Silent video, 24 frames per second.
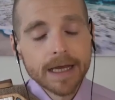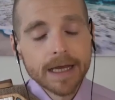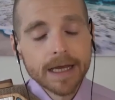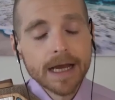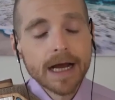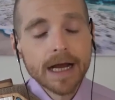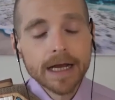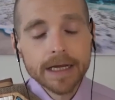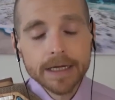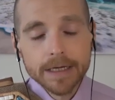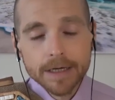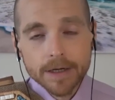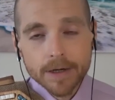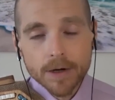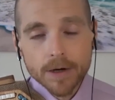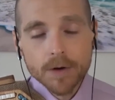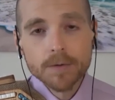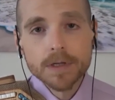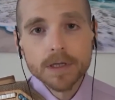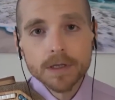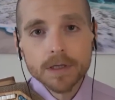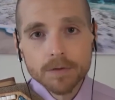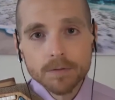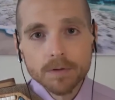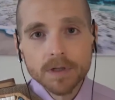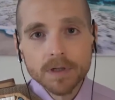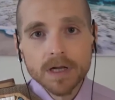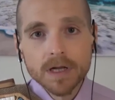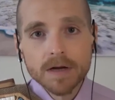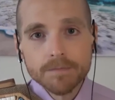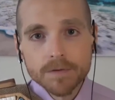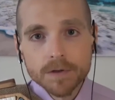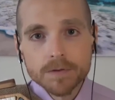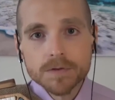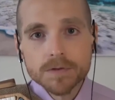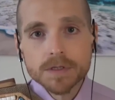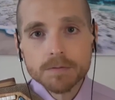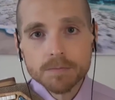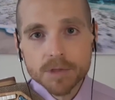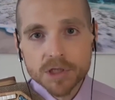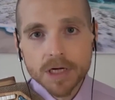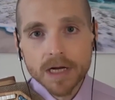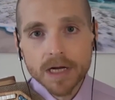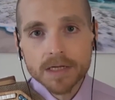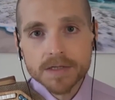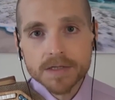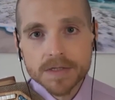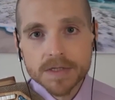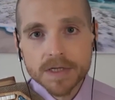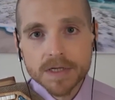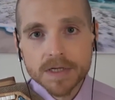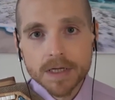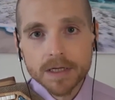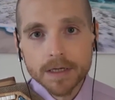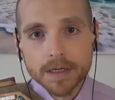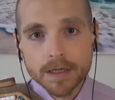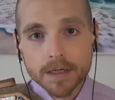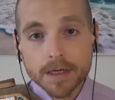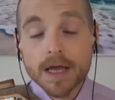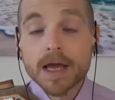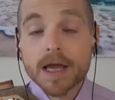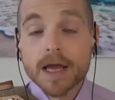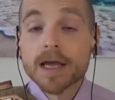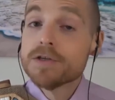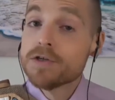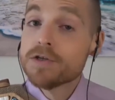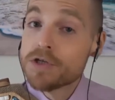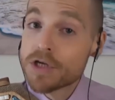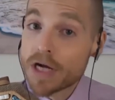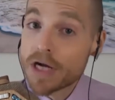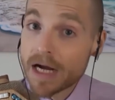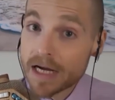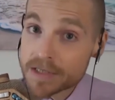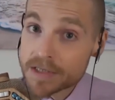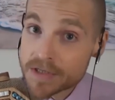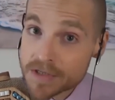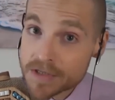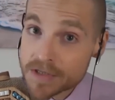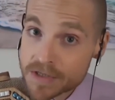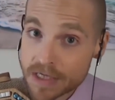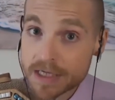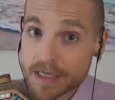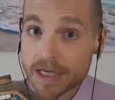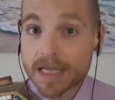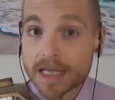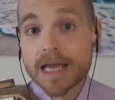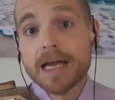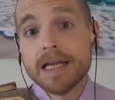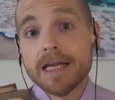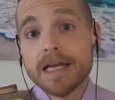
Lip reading: I know that you love you some John Cena. John Cena, Katie,